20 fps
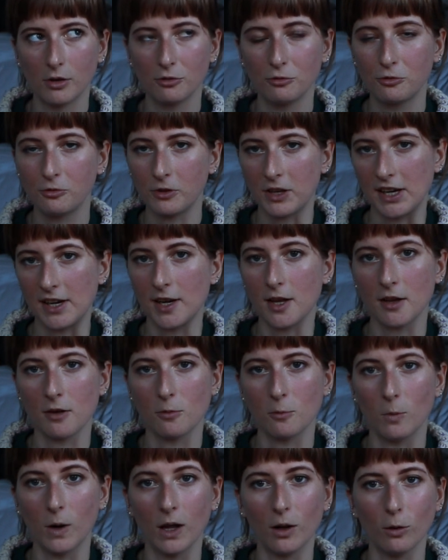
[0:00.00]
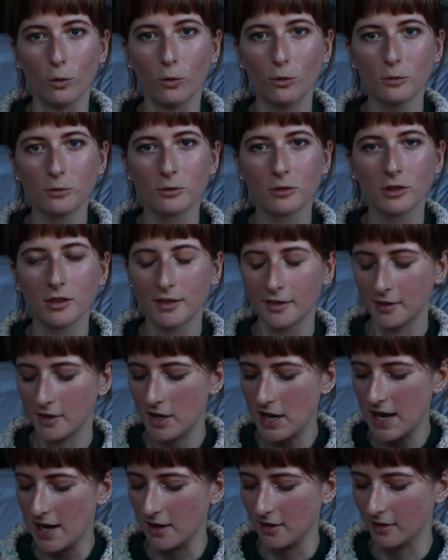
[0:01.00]
fairly well off
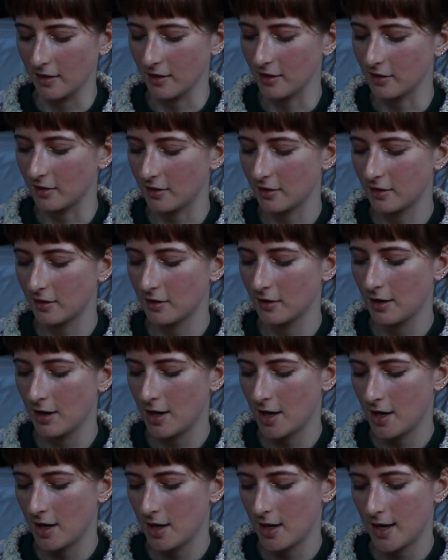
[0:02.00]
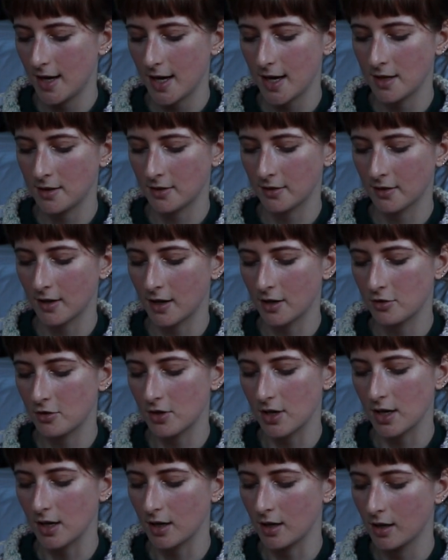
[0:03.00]
in this
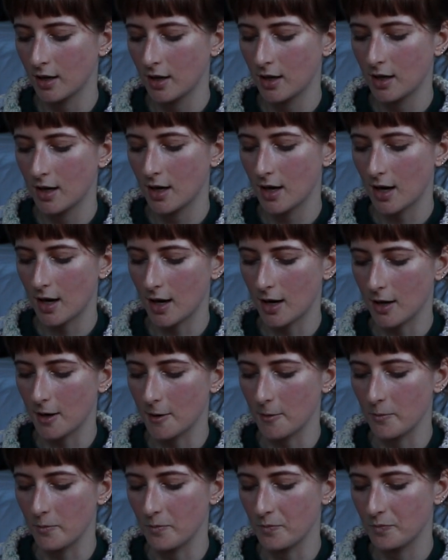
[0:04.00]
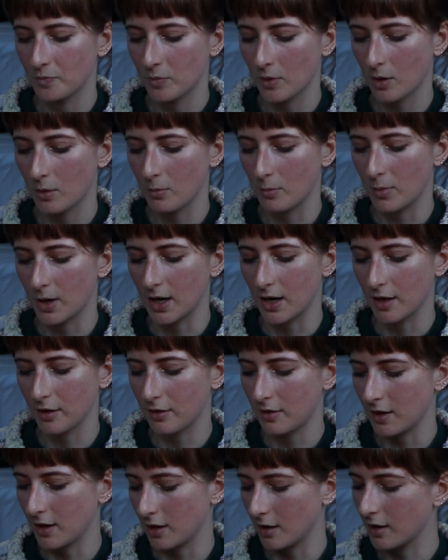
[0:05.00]
country, but I
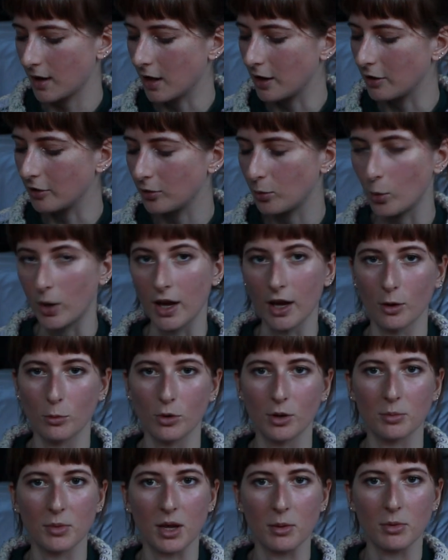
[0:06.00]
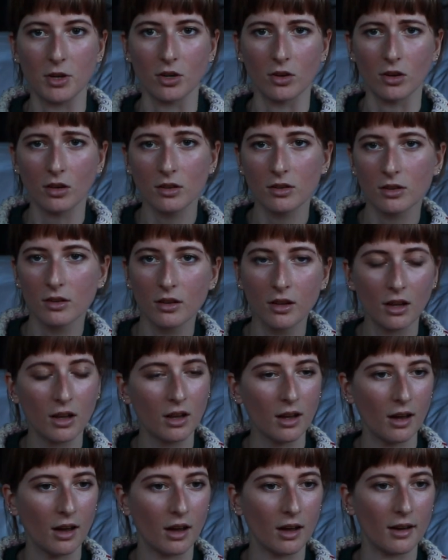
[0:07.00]
think elsewhere I would maybe not.
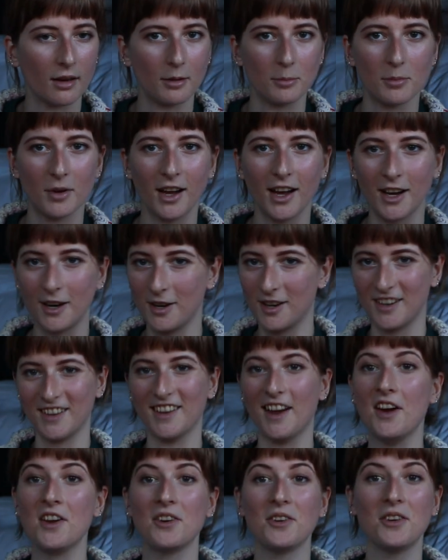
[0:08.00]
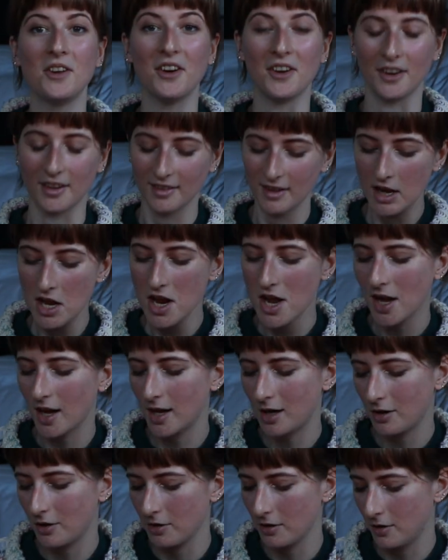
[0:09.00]
I don't
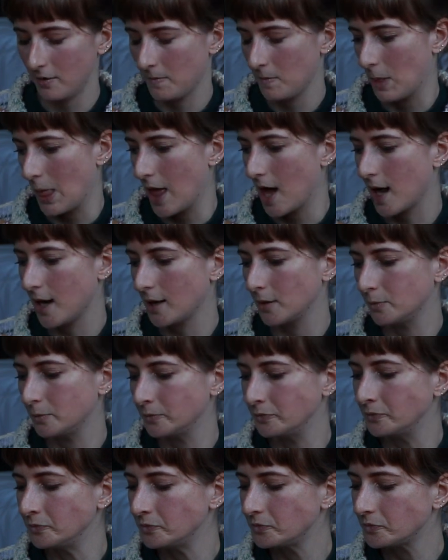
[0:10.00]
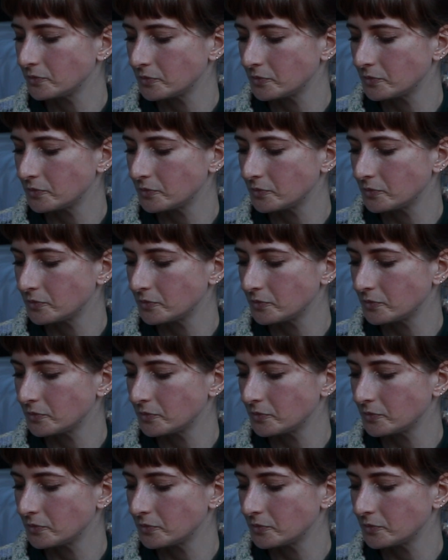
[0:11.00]
know.